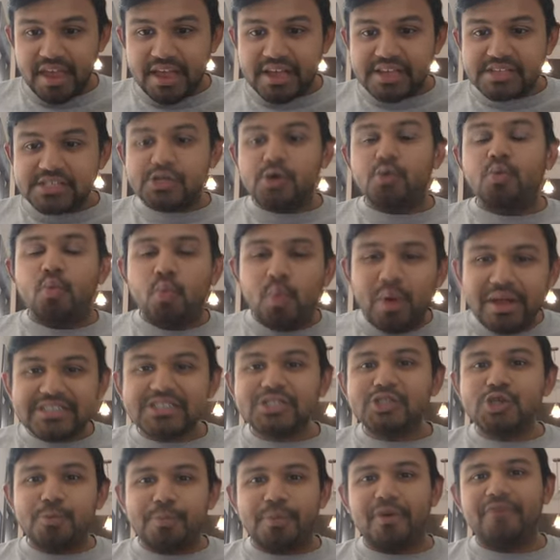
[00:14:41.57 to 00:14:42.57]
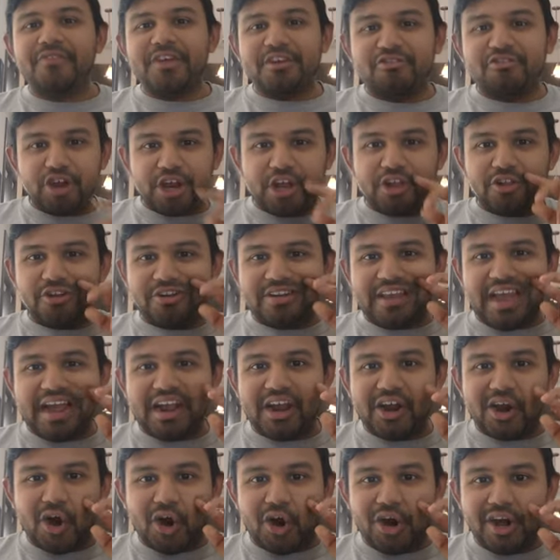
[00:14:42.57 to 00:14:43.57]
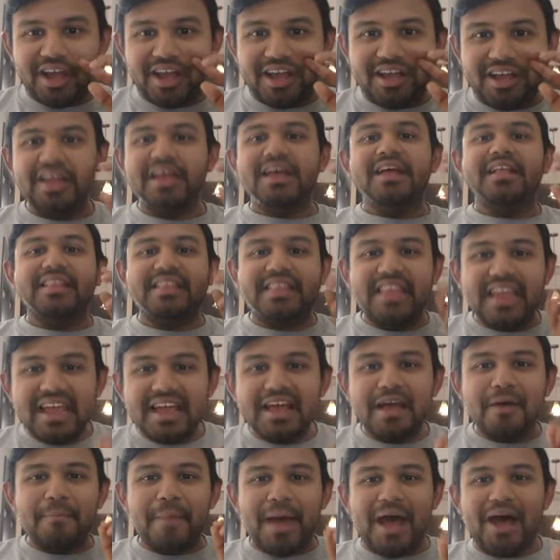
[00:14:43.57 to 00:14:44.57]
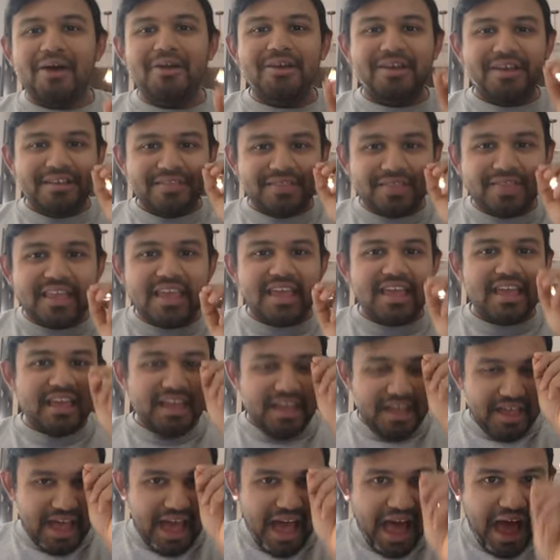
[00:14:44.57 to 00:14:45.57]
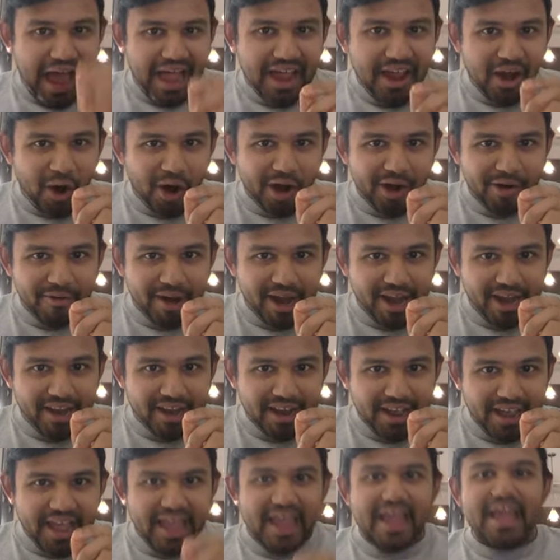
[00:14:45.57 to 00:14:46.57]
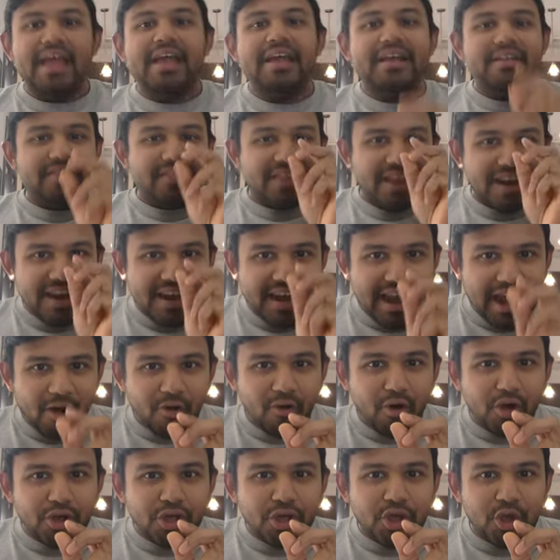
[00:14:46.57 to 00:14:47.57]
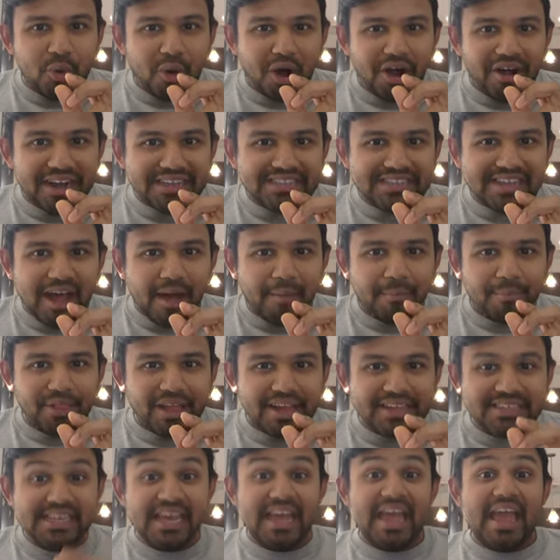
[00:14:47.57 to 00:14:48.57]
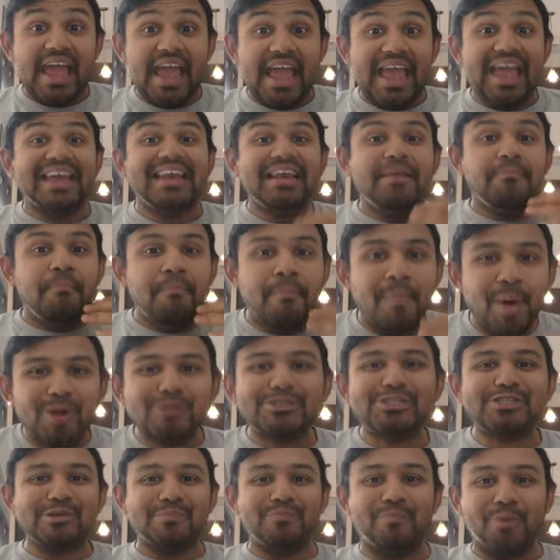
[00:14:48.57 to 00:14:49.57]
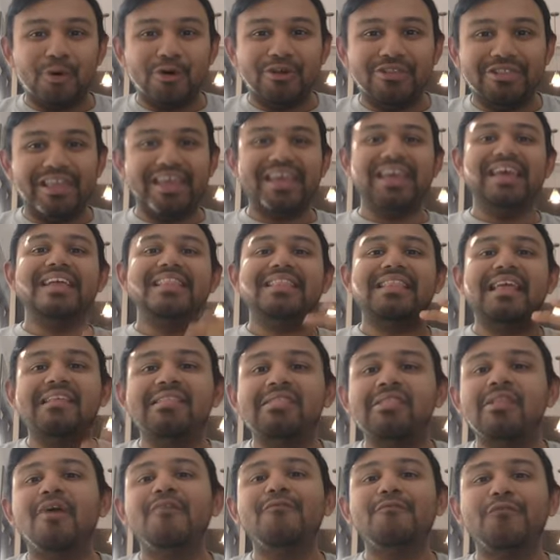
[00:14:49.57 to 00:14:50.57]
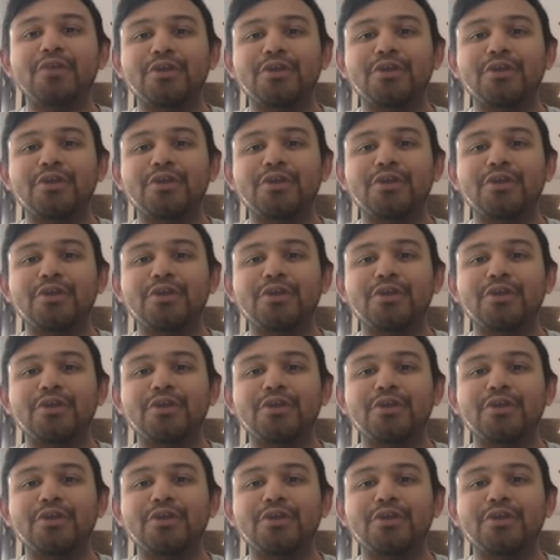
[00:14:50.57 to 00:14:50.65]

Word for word: So with supraventricular tachycardia, think about the high heart rate, the narrow Q R S complex, and most importantly, they love for